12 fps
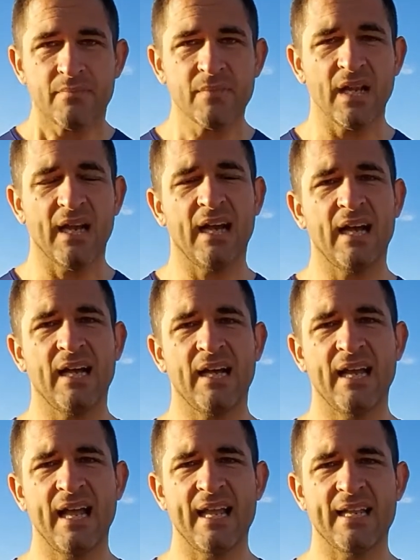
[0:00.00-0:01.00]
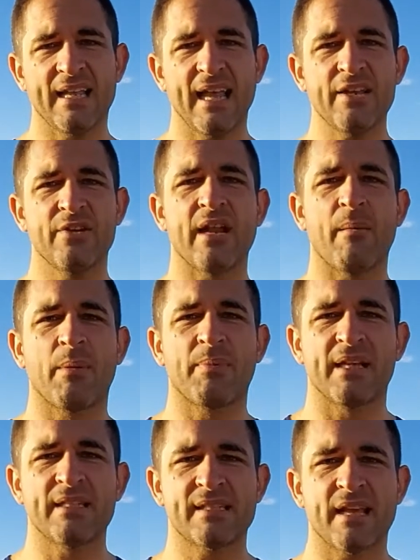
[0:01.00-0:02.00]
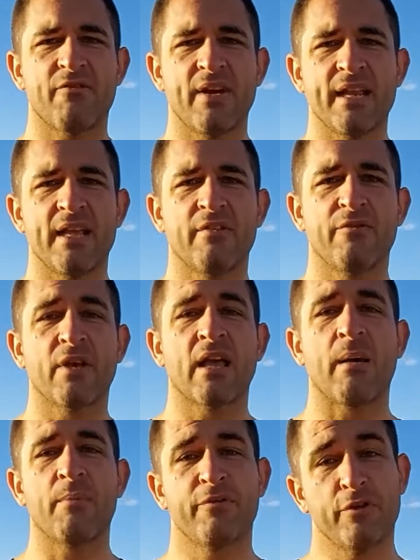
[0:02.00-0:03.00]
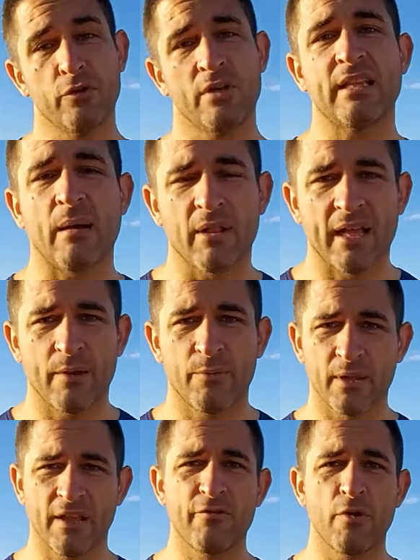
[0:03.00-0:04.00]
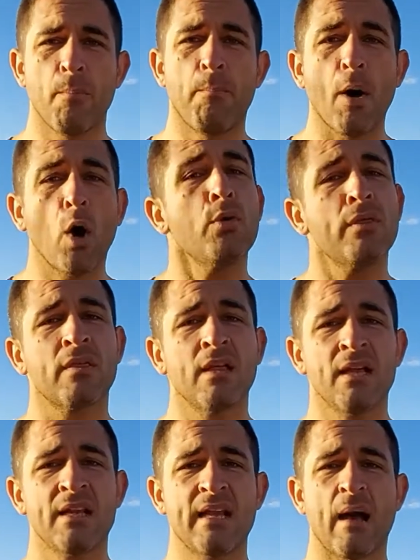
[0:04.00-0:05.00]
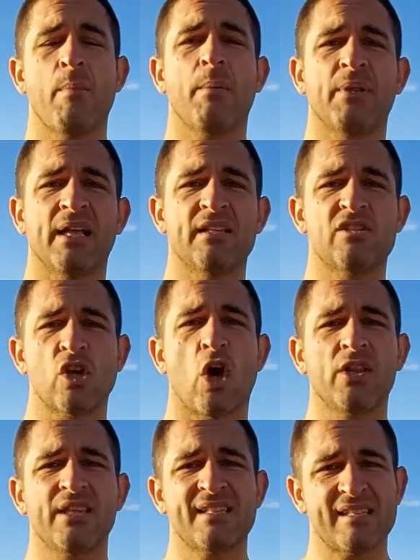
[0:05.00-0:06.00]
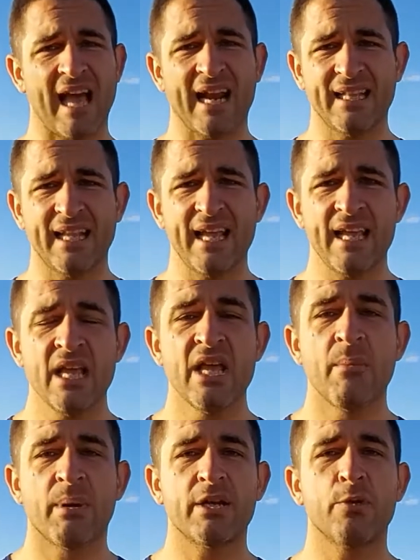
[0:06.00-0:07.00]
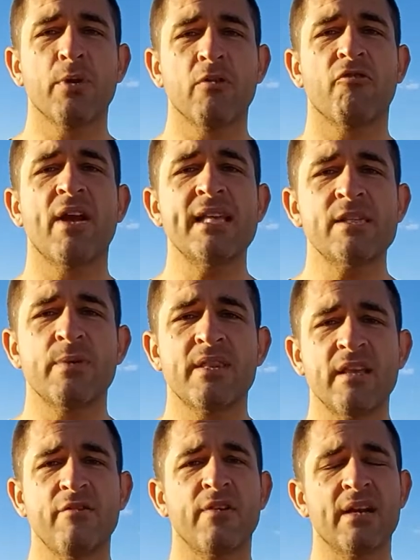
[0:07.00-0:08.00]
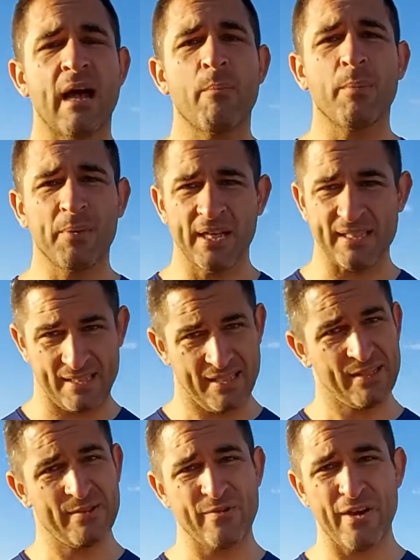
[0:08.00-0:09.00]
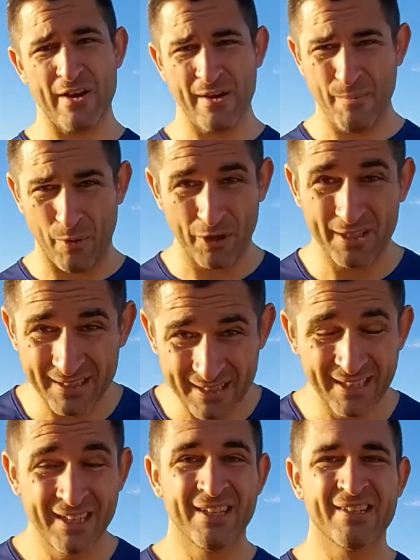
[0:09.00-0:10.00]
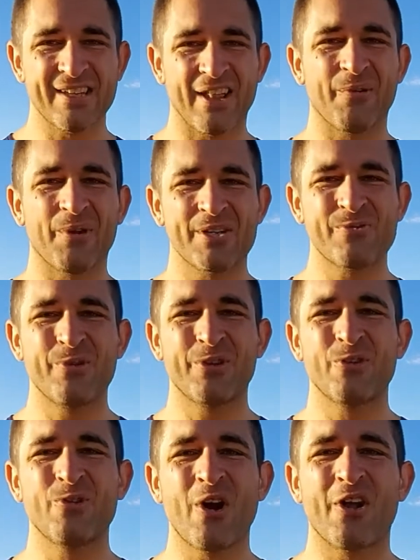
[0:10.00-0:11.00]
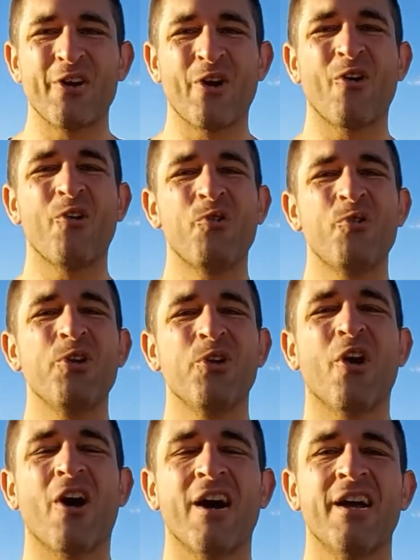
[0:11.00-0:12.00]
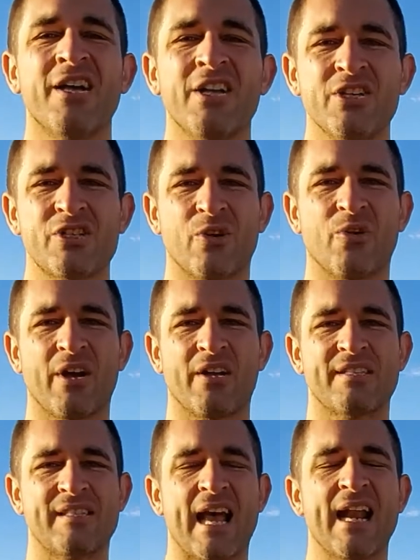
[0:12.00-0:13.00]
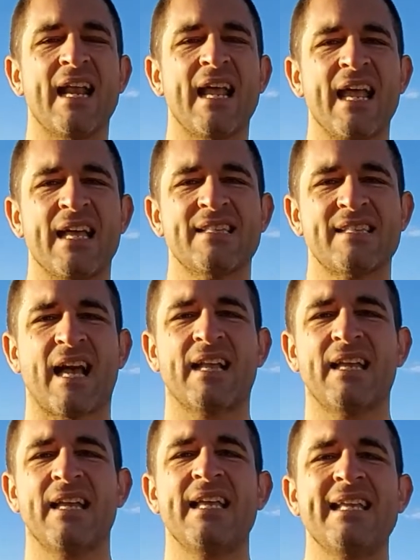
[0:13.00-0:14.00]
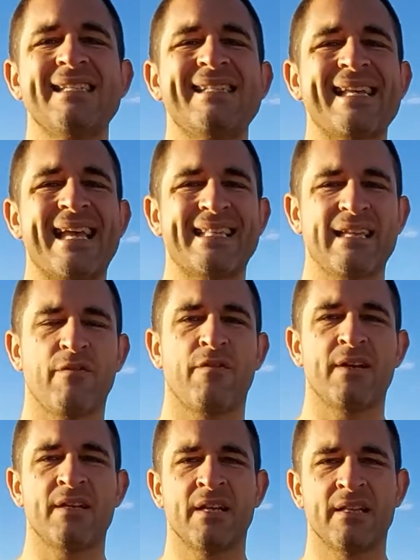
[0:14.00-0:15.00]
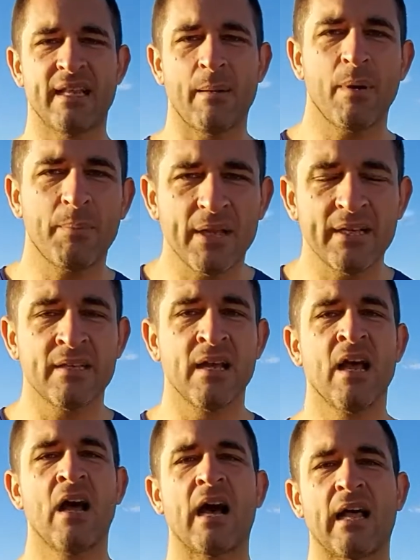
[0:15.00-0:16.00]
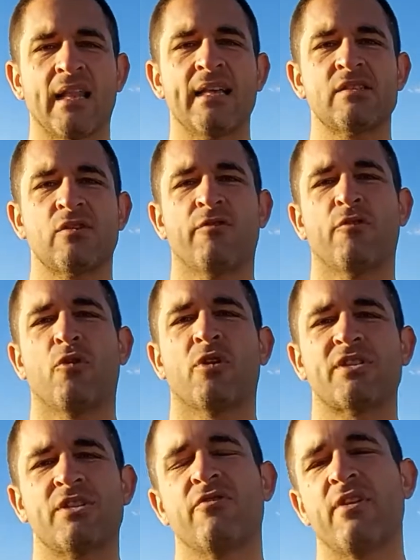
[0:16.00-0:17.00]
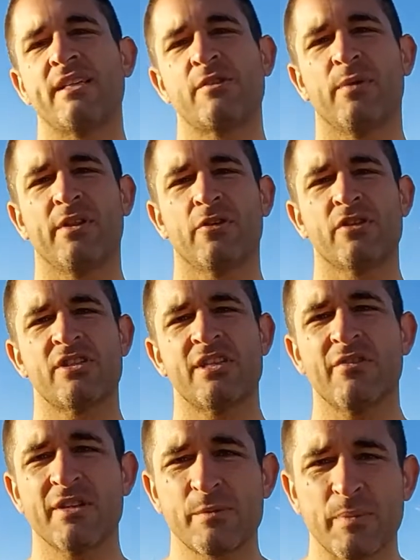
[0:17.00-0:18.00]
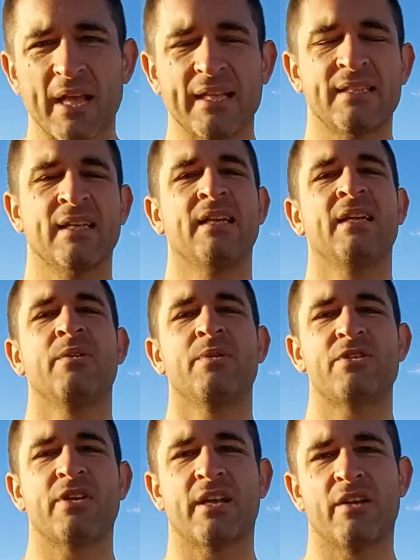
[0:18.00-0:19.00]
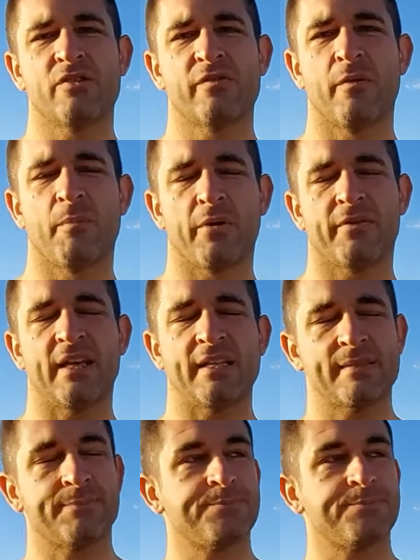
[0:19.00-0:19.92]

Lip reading: and get your number plates, get ready. If you do the double header, we'll give you both number plates on the Saturday, but you will race with different number plates. This is very important, so otherwise we do not know who you are. So Saturday and Sunday is a different number plate, unless of course you race with your series plate, which you can use for both days.